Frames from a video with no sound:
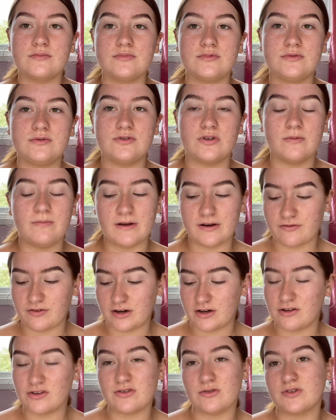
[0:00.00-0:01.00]
Don't be afraid
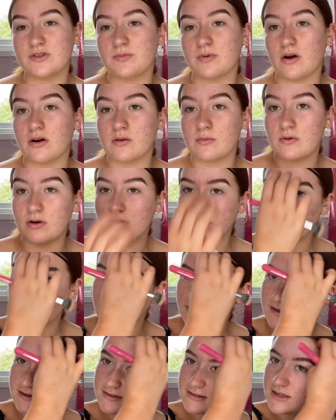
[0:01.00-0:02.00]
to use loads of product, because
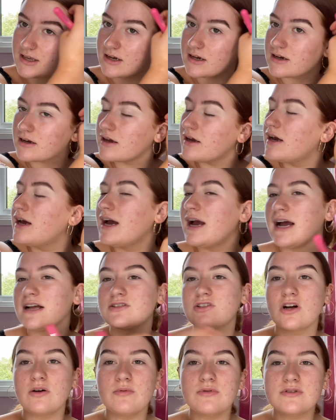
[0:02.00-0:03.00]
the stick, it's
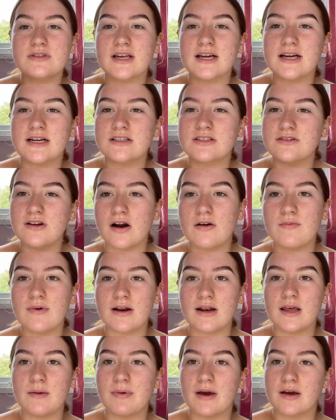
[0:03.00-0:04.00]
almost like, it's not
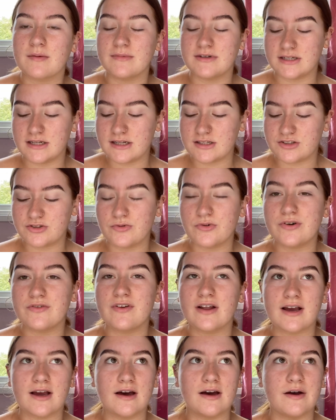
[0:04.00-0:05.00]
really pigmented, it's sort of
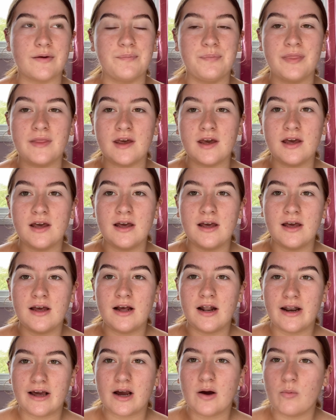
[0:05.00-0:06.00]
like a
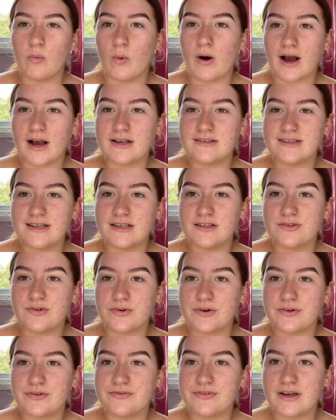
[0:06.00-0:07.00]
waxy sort
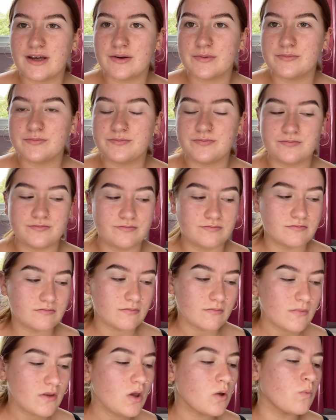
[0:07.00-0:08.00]
of
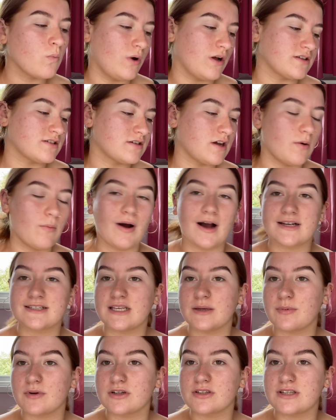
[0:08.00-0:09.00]
well, it's not waxy,
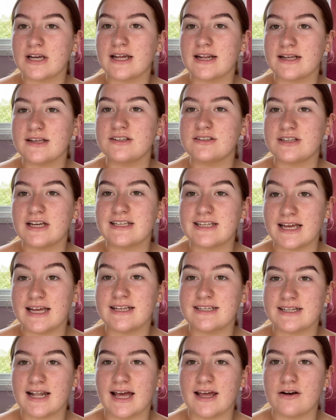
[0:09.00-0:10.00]
but it
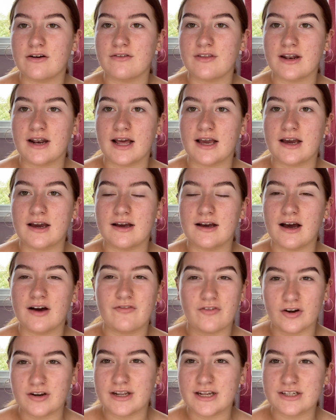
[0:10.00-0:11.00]
is lighter than like a
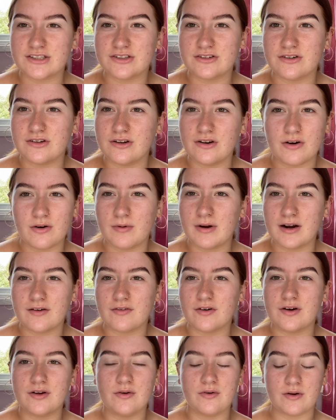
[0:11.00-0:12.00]
foundation or
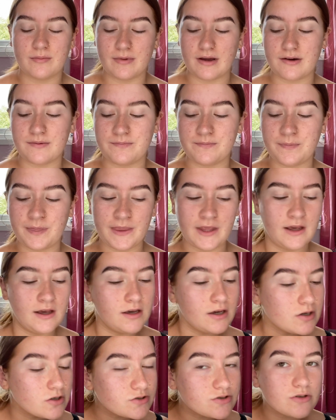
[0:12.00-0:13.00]
whatever, you know what I mean?
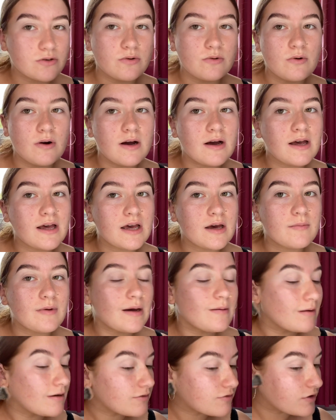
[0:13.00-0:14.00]
So I'm
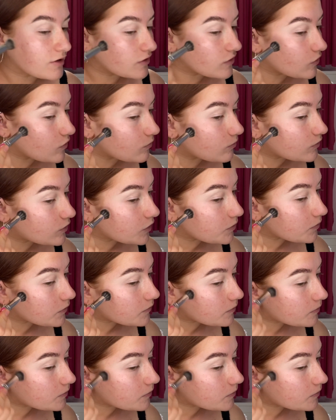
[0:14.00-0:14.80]
not afraid to go in with too much